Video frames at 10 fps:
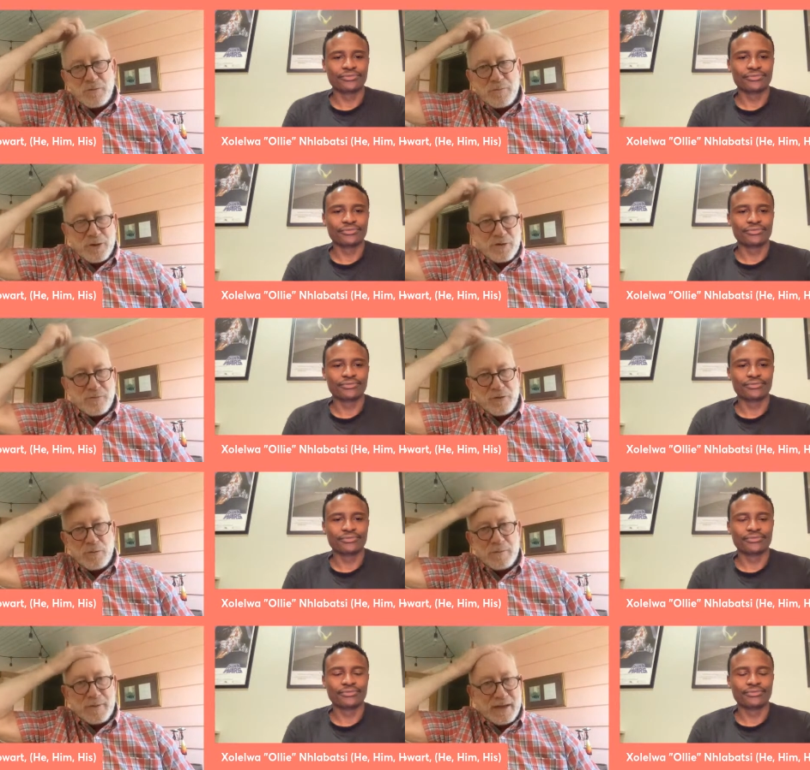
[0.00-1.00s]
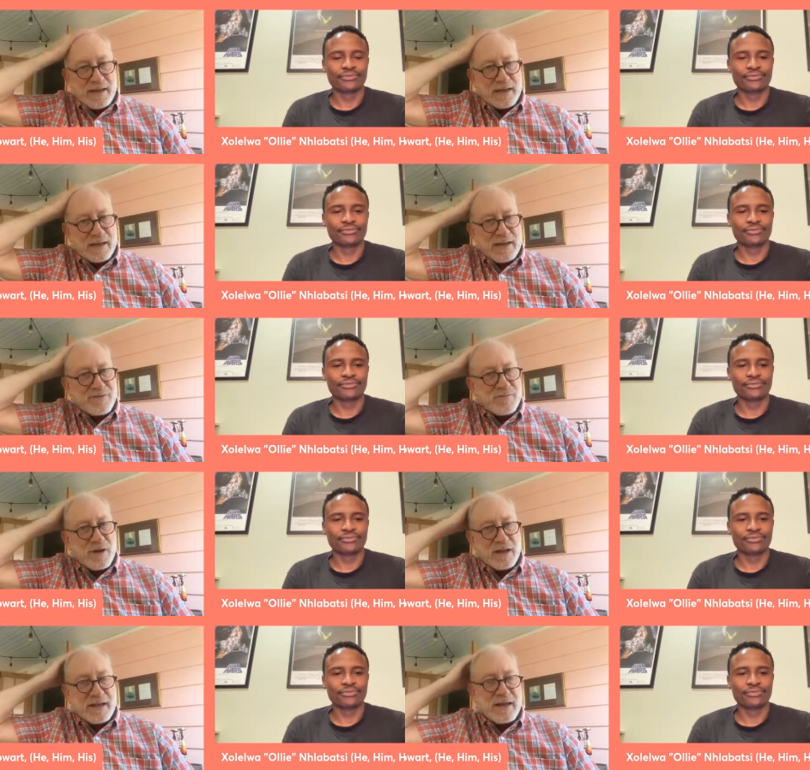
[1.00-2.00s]
Speaker 1: beautiful human being. And he's
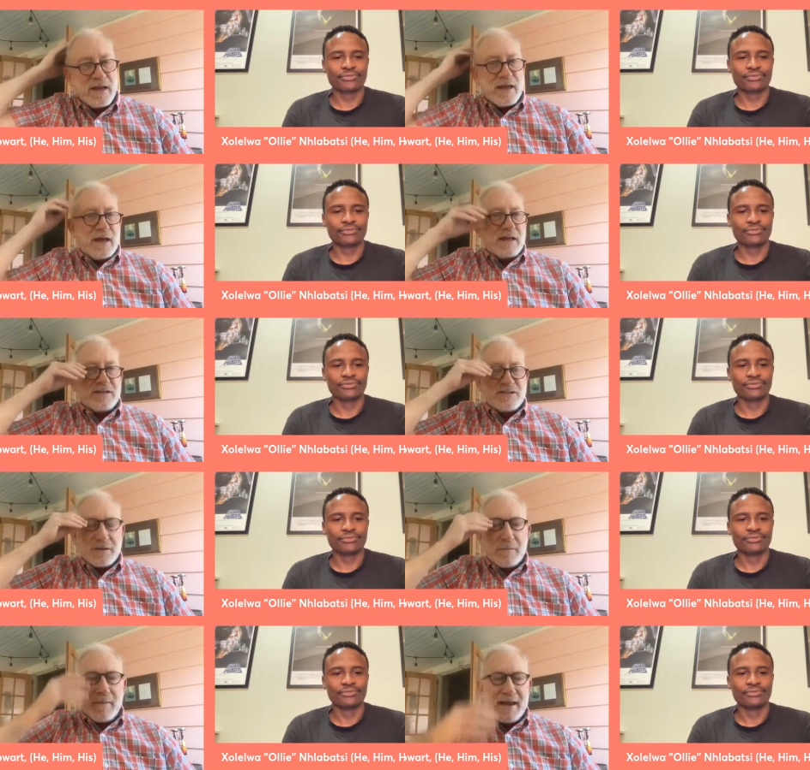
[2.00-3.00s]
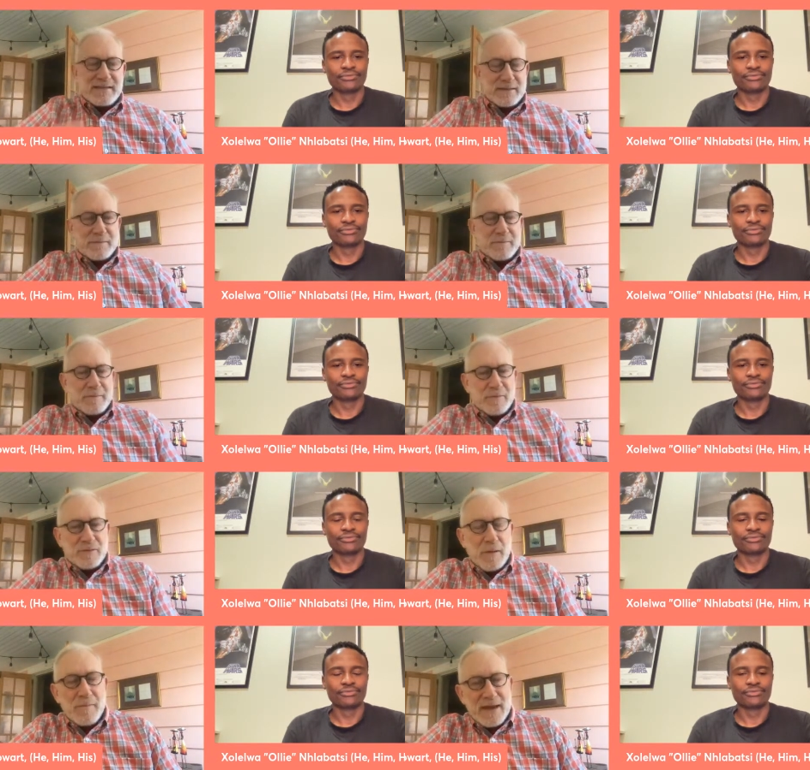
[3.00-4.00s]
really just an amazing,
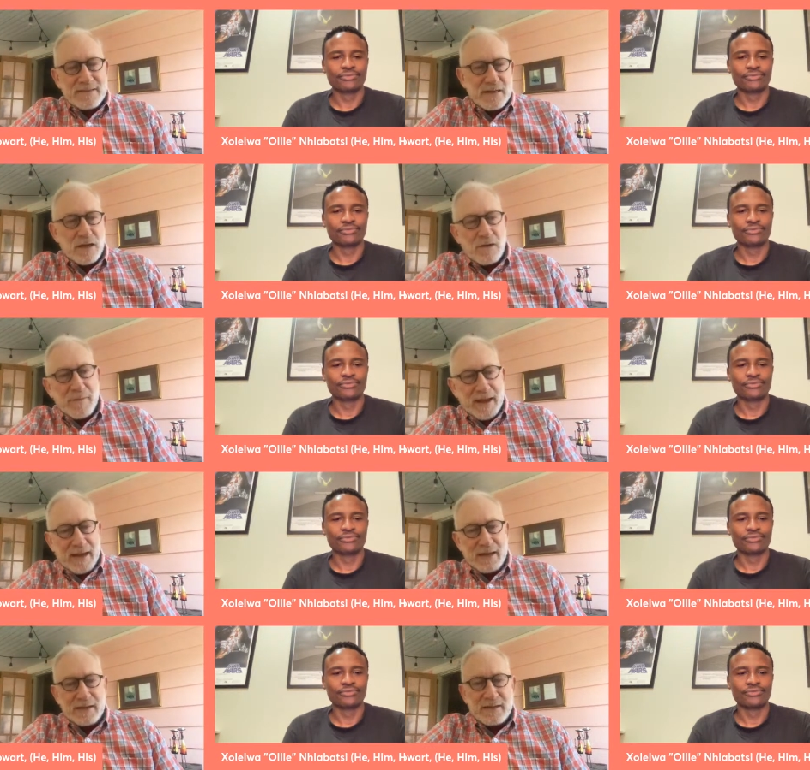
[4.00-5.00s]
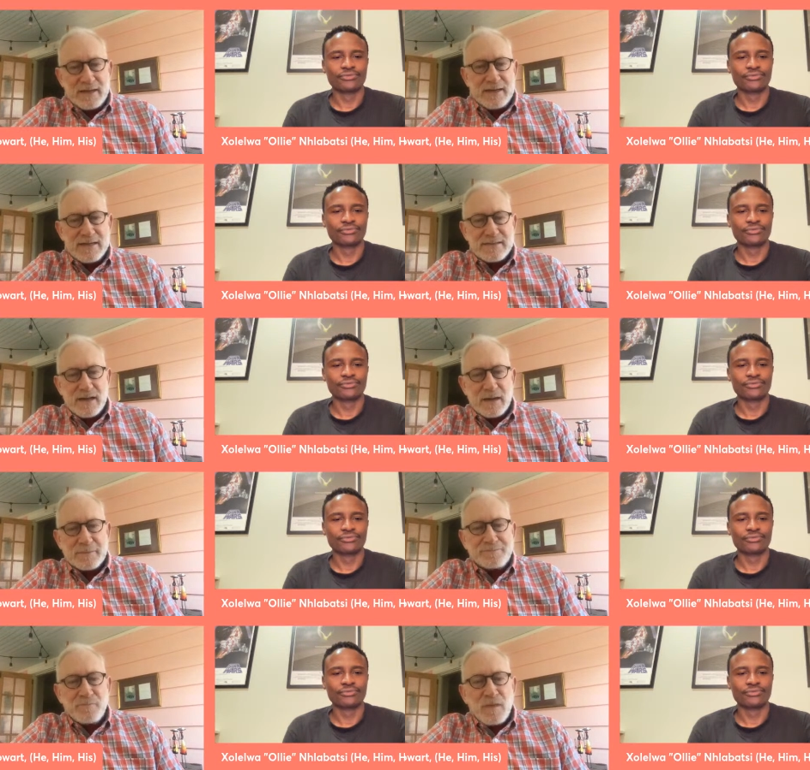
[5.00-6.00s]
amazing young man. He is,
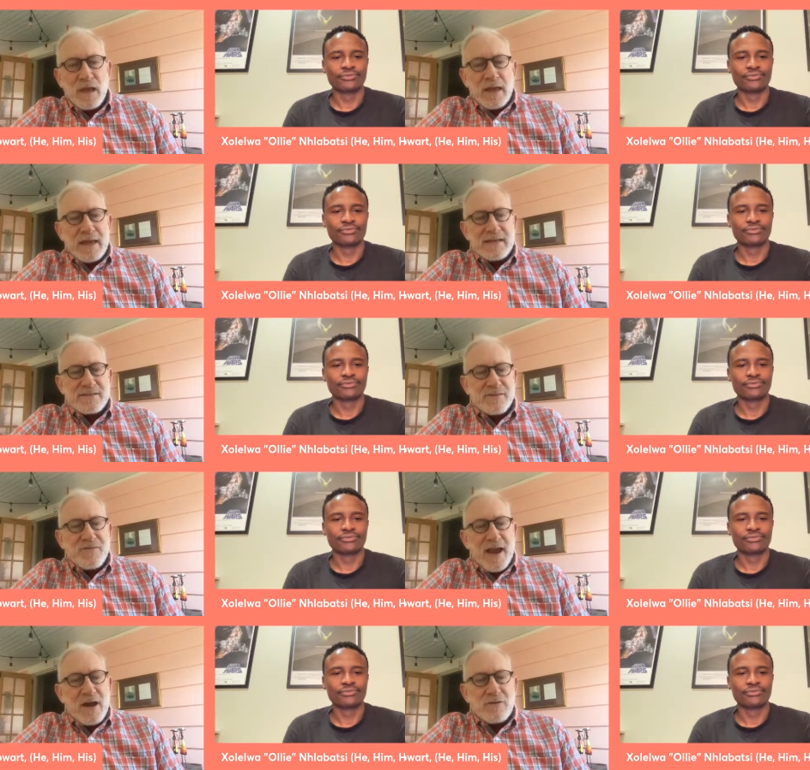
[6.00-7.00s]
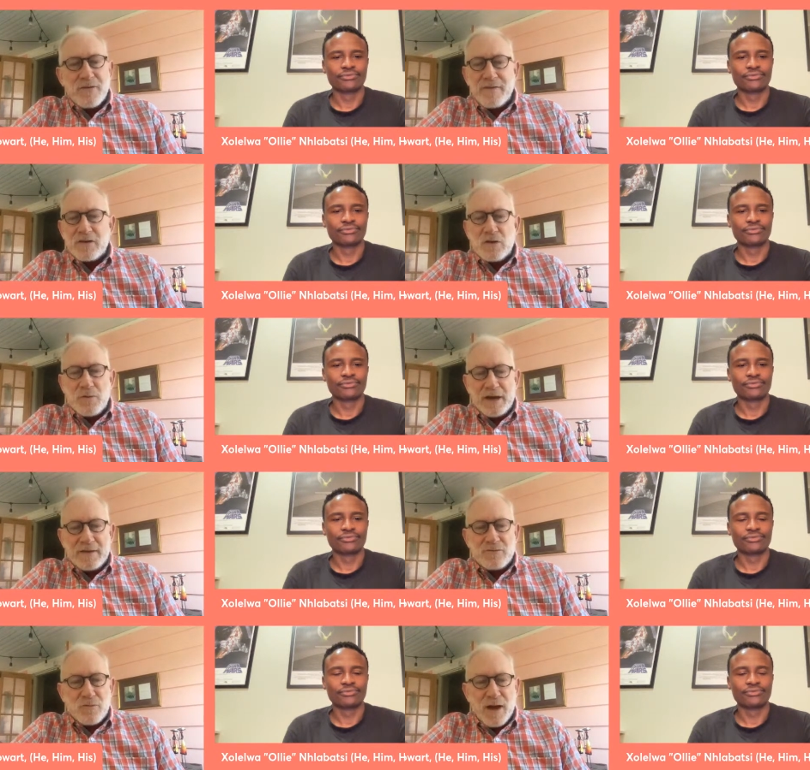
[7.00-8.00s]
um, he's the founder and the
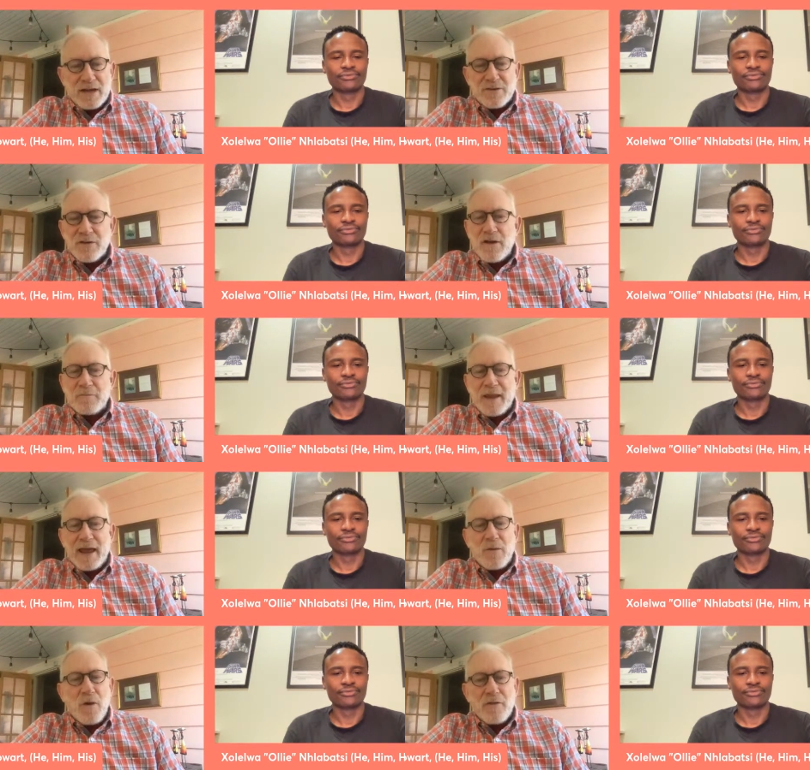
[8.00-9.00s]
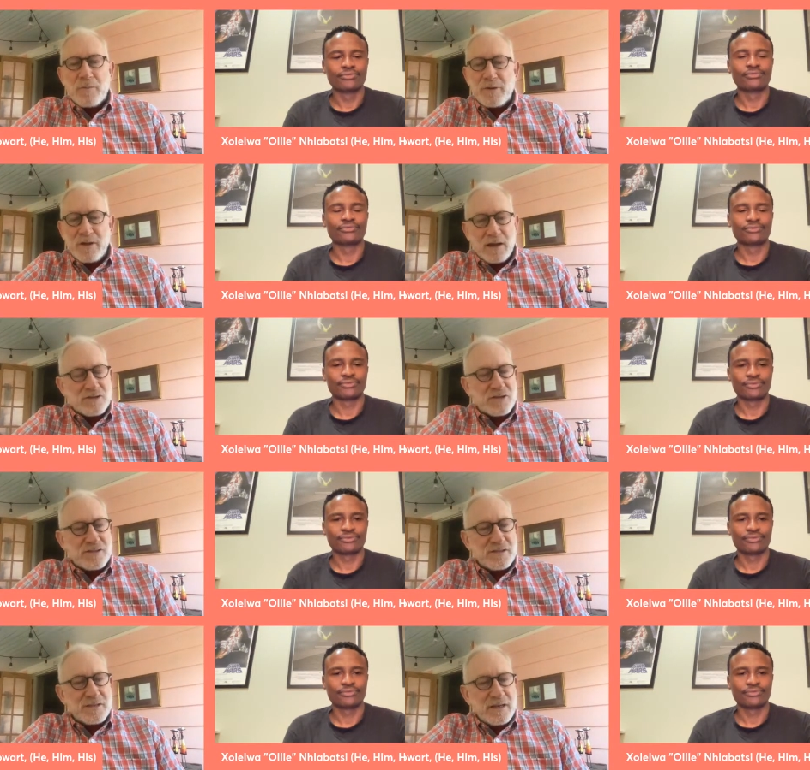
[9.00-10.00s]
creative director of Blackwater
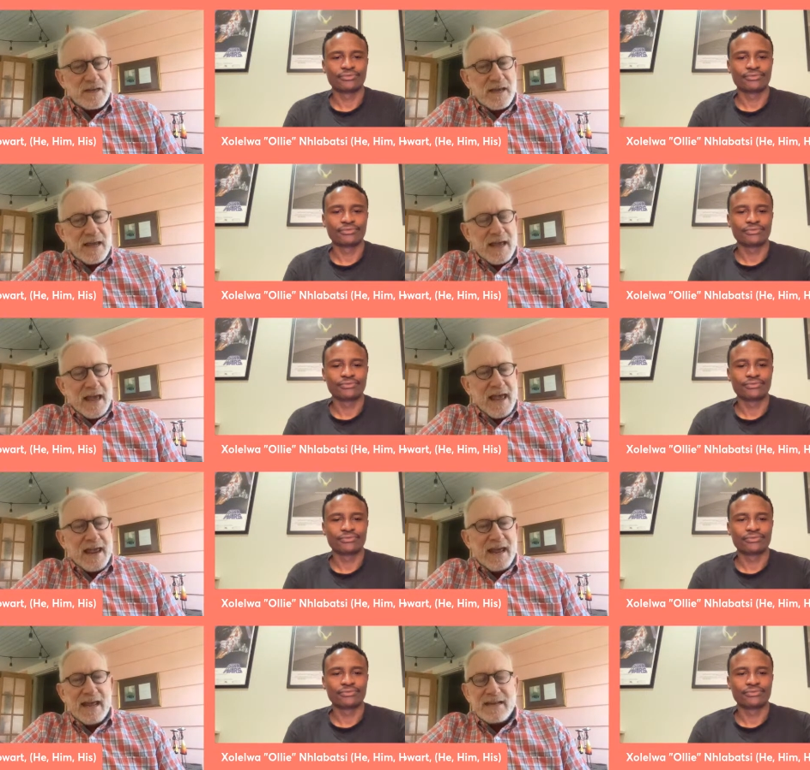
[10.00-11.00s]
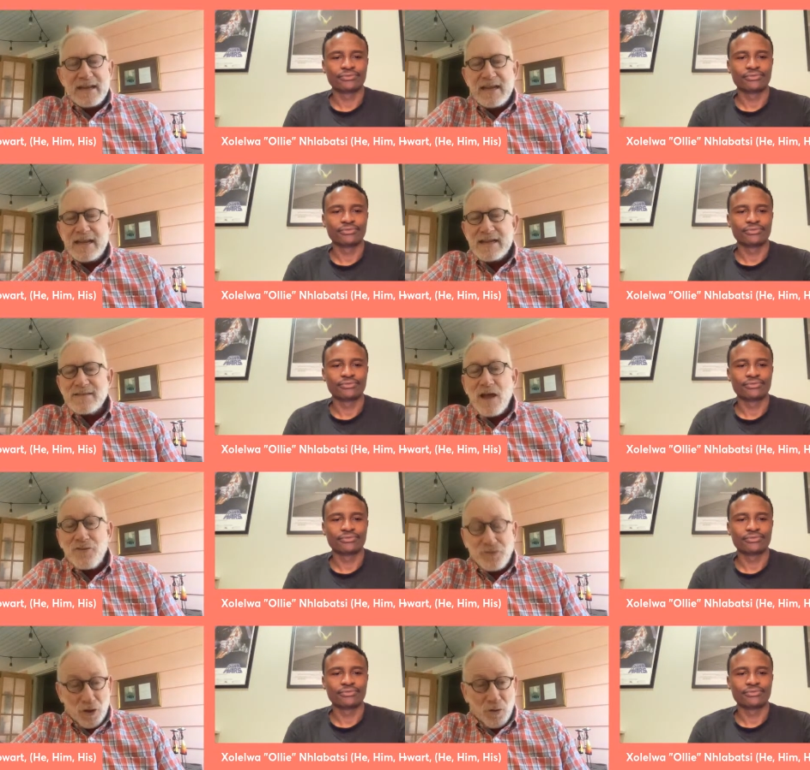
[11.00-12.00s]
Productions. And he is
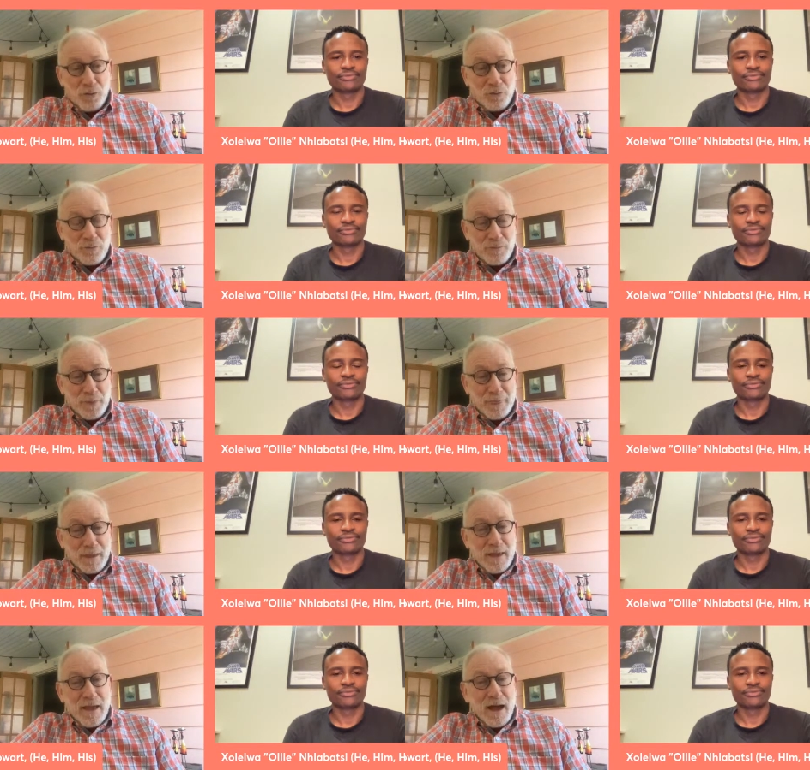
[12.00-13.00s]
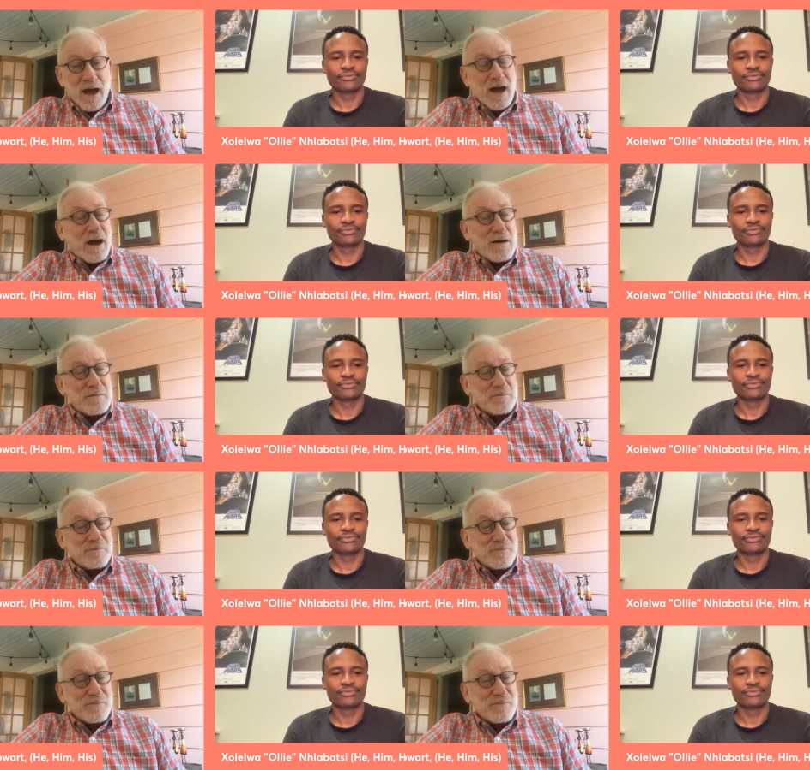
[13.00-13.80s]
also um,